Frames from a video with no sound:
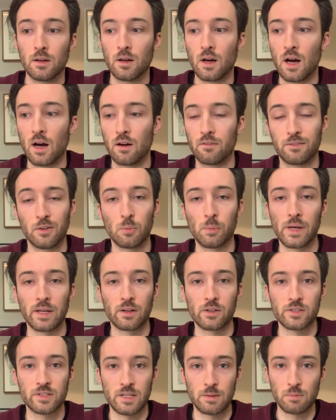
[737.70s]

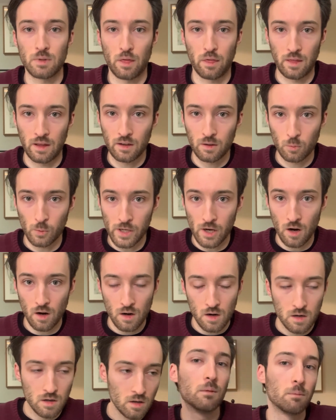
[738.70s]
filmmakers seem to think we
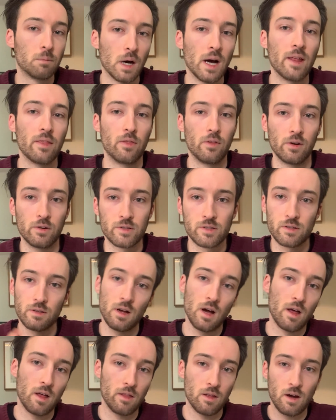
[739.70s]
are. But there's
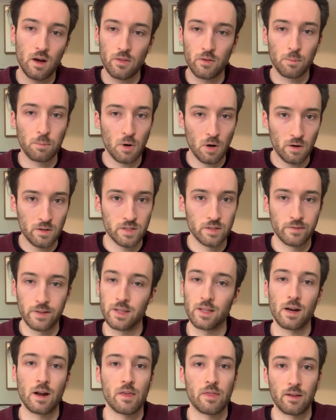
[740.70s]
other parts of it
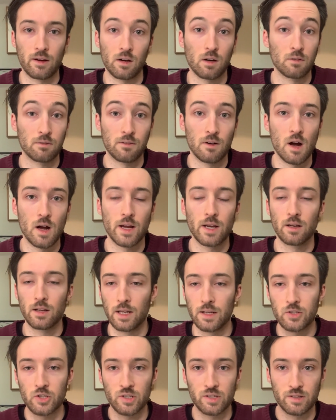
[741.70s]
that I think are fine.
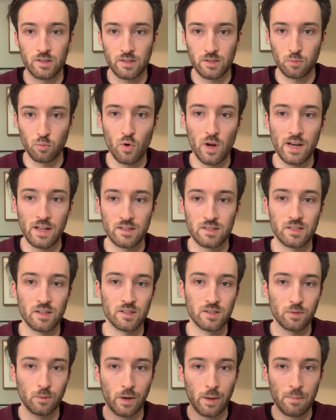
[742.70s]
It's just this one
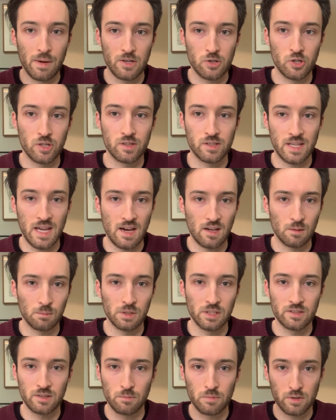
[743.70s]
instance where he mentions
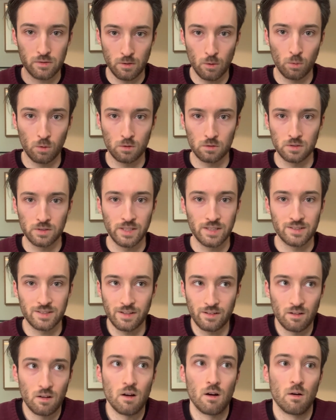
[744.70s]
cannibalism so early. It's
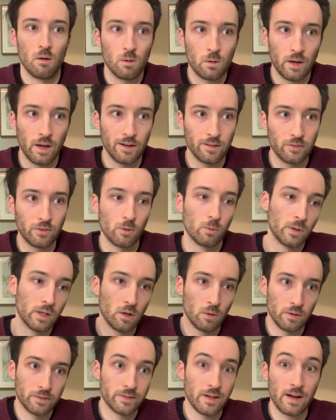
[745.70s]
like, oh, okay, so we
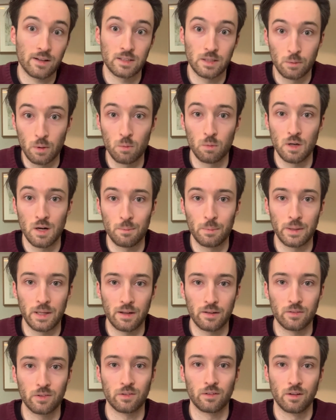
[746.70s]
know exactly what we're up
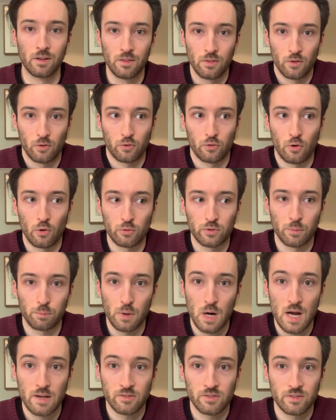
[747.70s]
against. There's no
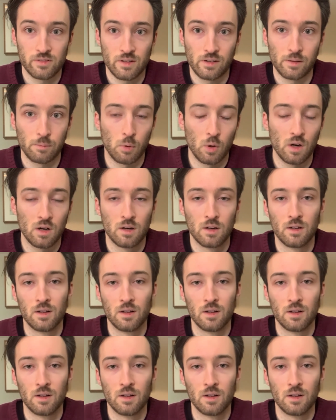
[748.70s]
surprises anymore.